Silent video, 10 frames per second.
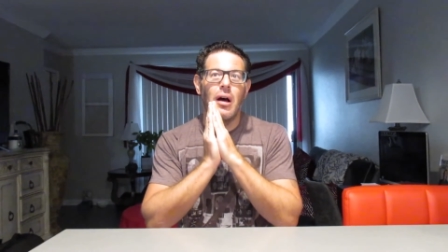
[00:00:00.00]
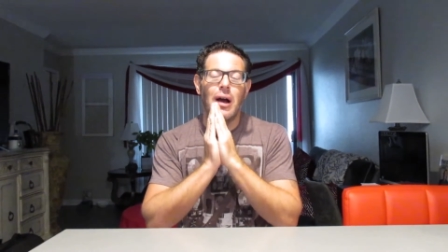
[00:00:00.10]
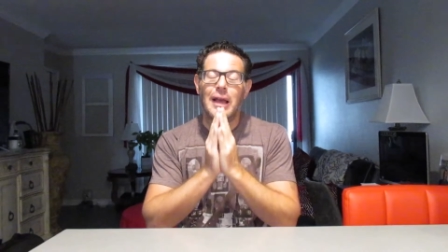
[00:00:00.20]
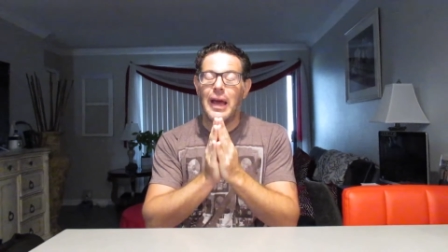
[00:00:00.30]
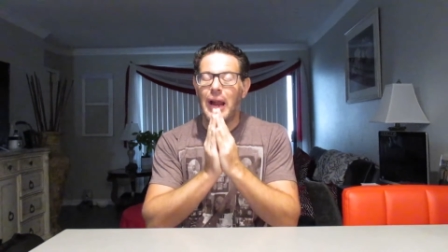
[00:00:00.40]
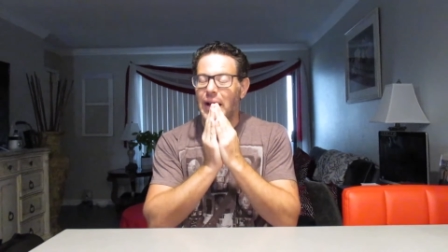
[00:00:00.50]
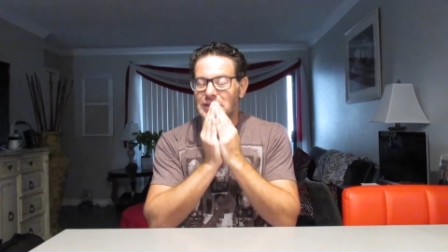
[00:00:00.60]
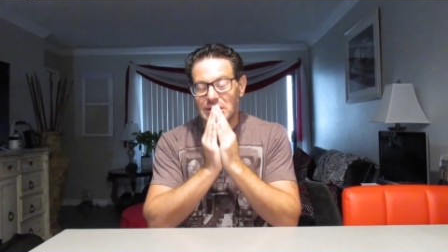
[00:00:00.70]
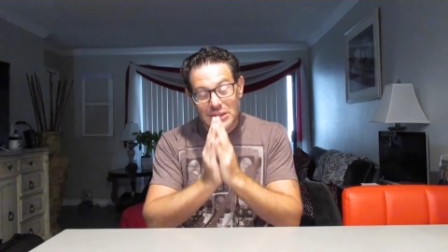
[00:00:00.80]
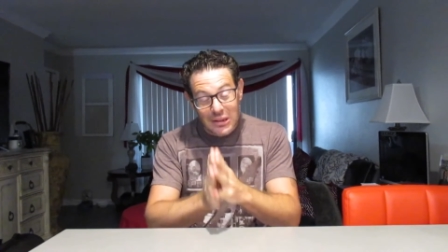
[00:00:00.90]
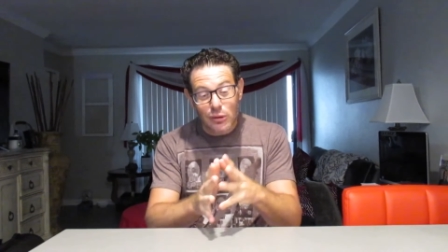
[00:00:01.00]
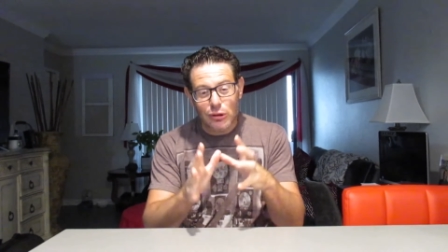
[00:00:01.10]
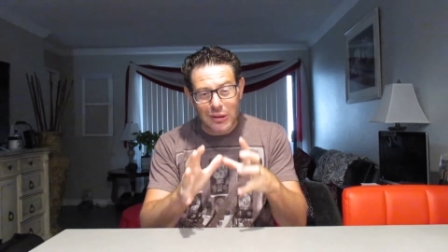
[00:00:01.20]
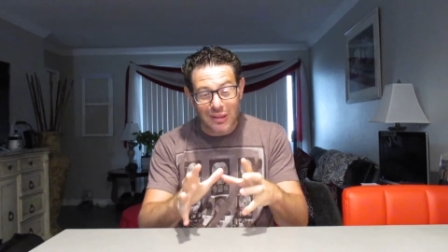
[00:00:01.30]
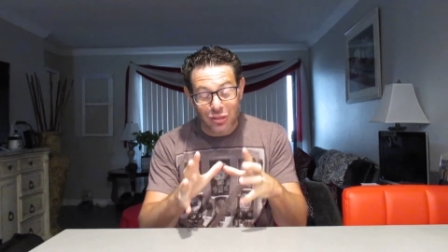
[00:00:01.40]
again, I
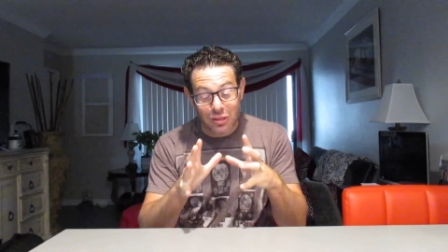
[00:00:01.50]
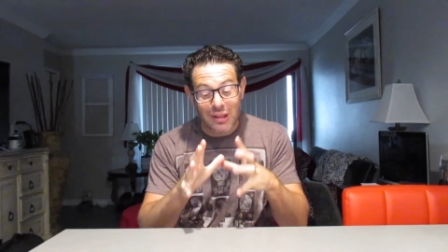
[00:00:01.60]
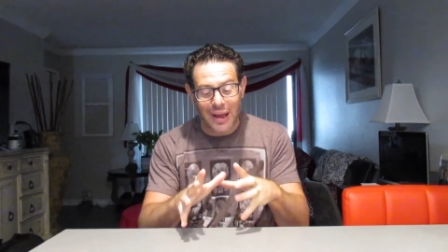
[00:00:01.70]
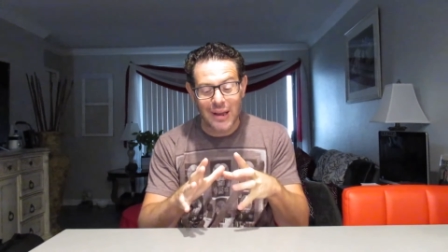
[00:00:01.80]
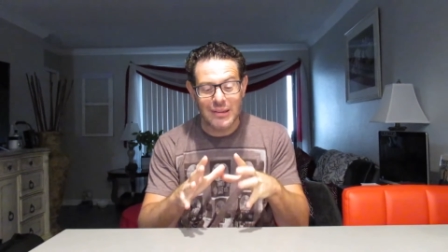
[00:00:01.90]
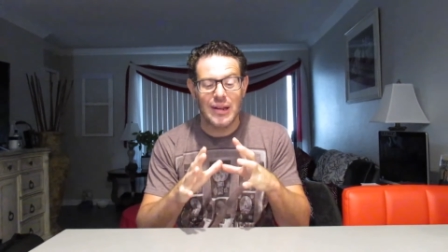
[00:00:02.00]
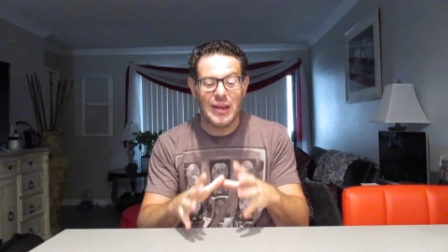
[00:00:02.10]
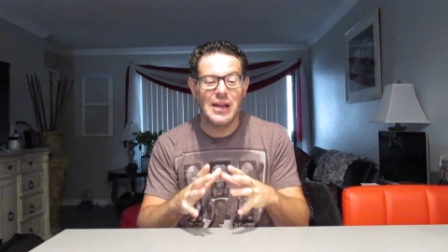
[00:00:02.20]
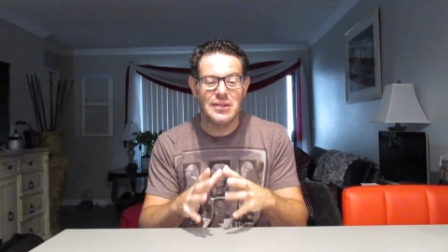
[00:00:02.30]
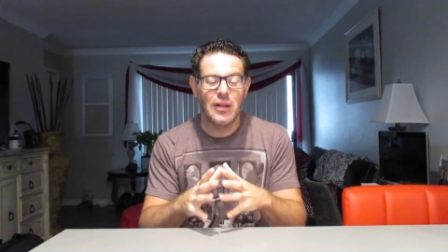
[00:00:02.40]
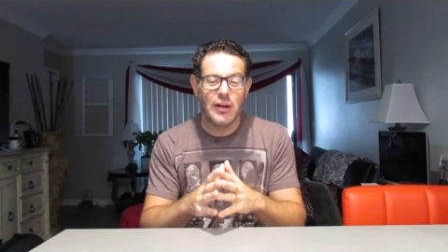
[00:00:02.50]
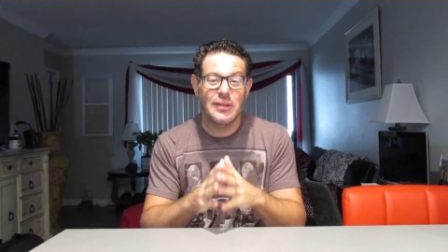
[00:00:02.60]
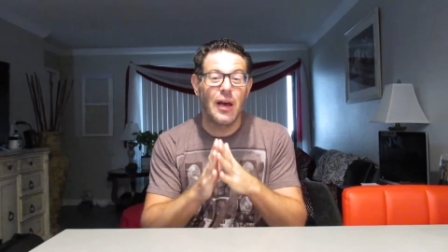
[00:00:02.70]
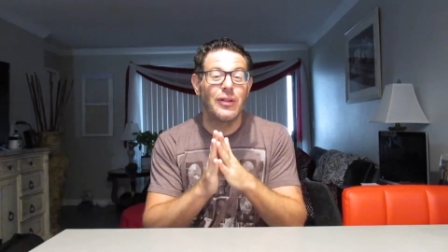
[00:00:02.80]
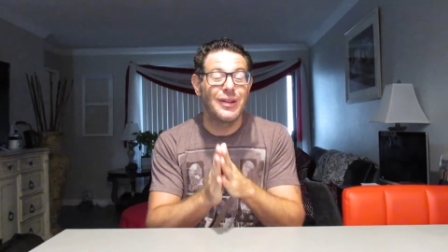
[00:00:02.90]
still like that he has a lot of
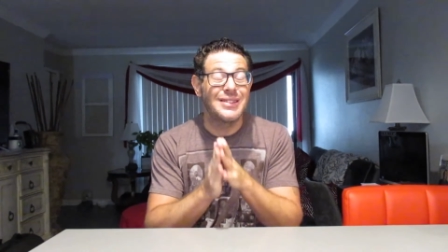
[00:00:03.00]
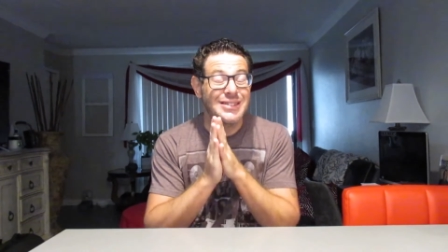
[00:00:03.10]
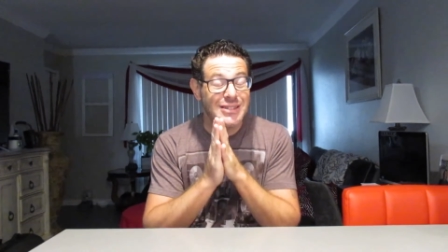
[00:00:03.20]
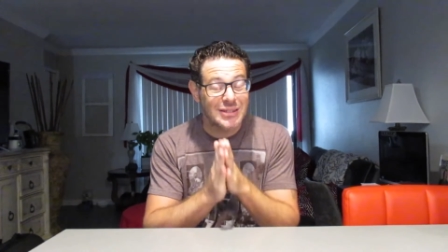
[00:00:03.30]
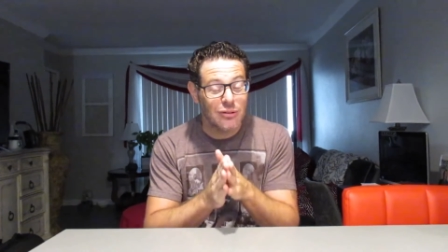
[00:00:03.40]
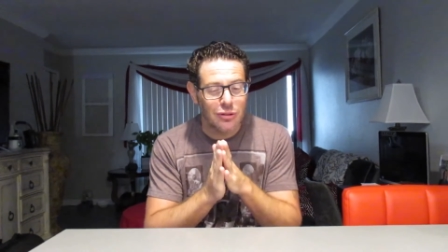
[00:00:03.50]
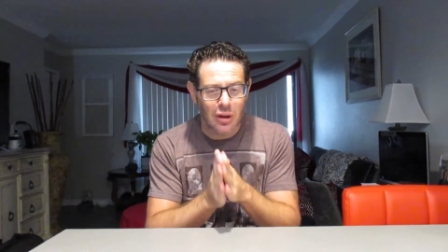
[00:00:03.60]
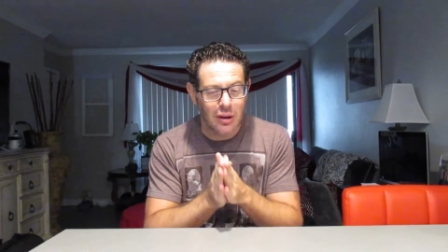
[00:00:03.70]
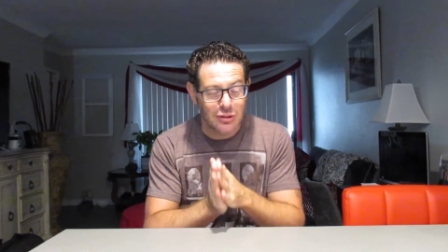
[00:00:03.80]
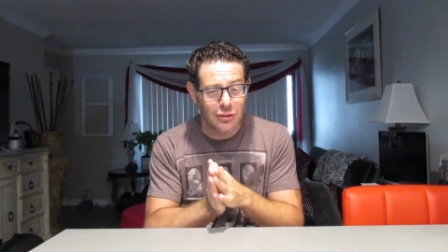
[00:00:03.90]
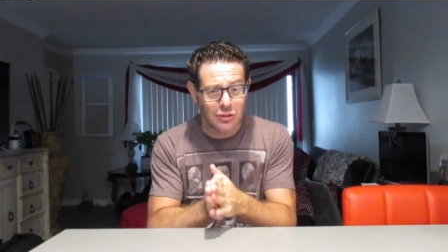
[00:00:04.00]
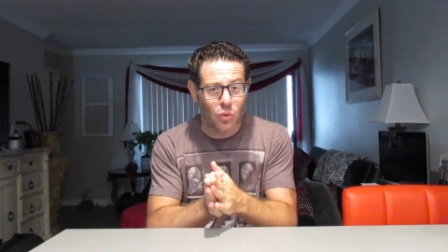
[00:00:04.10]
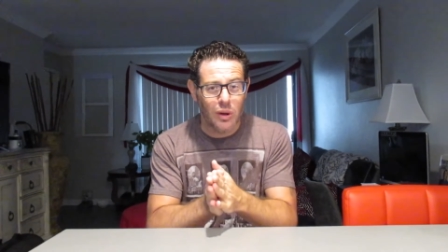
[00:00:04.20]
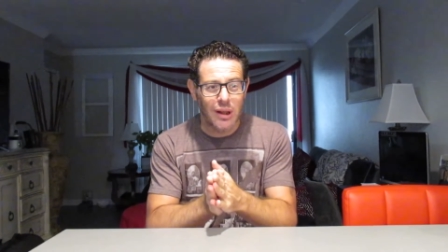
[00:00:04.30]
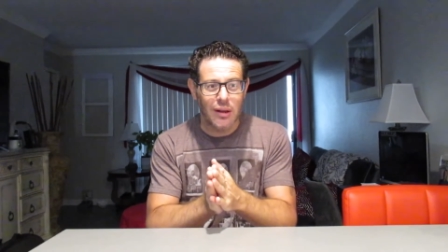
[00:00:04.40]
talent and he's still young. He's only
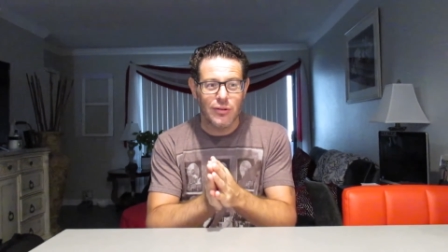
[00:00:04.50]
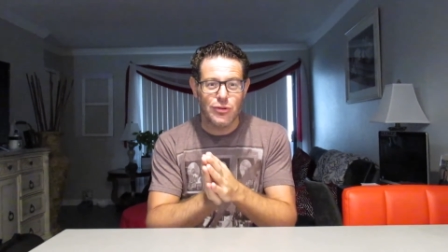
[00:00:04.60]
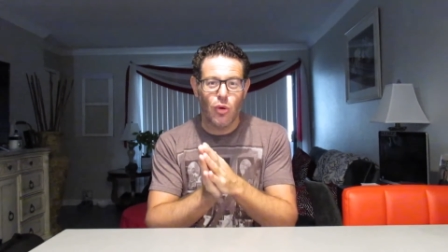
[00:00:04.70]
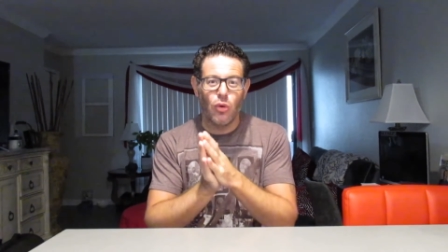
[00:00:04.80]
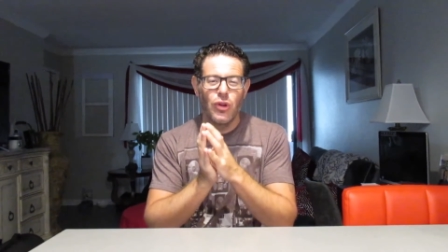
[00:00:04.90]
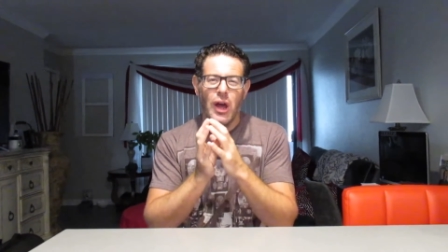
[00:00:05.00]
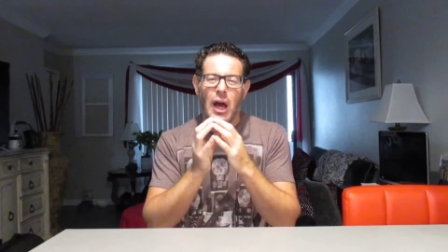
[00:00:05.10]
28 years old.